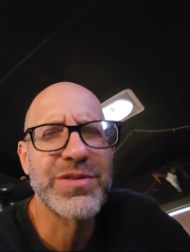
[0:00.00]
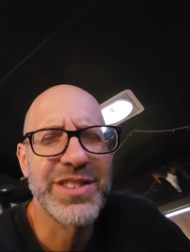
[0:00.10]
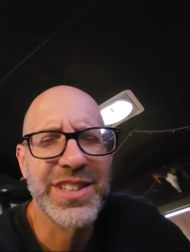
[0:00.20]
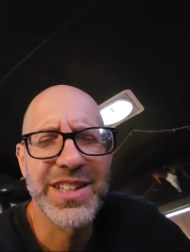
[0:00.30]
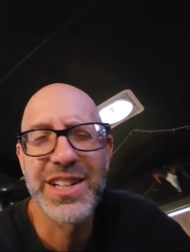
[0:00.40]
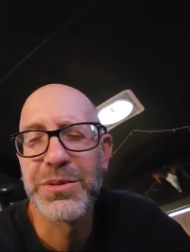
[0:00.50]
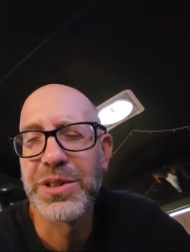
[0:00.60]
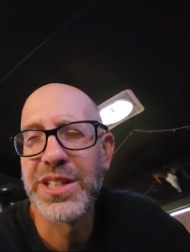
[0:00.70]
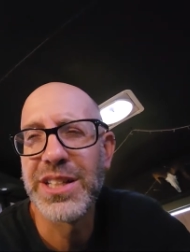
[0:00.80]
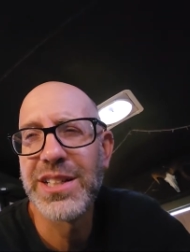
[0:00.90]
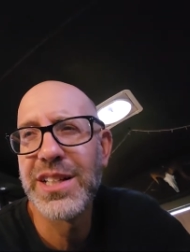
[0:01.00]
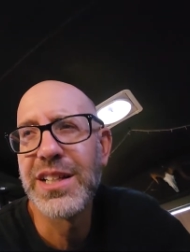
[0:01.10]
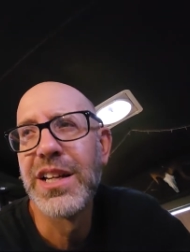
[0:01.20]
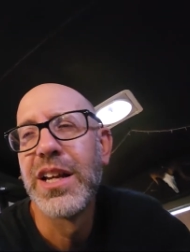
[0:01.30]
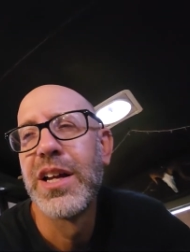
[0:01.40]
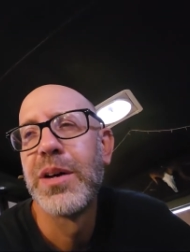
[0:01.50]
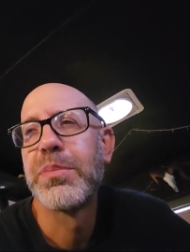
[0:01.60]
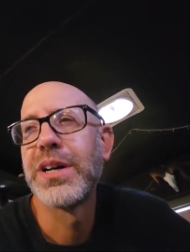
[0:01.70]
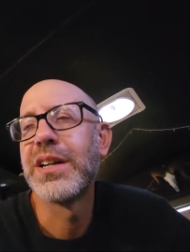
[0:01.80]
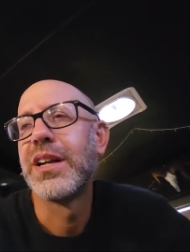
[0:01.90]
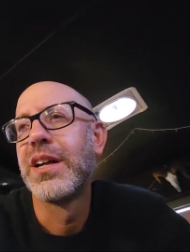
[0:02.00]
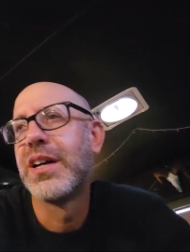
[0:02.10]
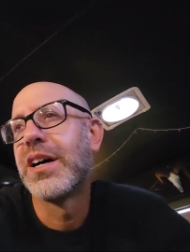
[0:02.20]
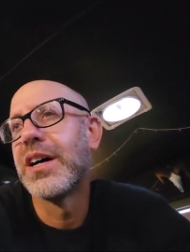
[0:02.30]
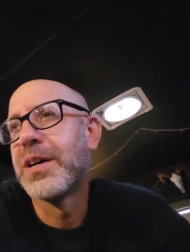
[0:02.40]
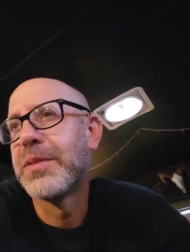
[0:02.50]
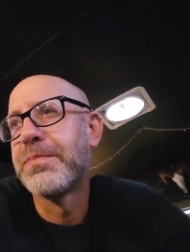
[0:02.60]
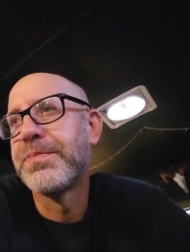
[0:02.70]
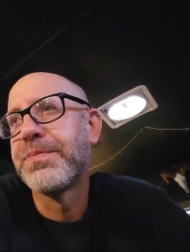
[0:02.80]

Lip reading: Not that I really needed it, but other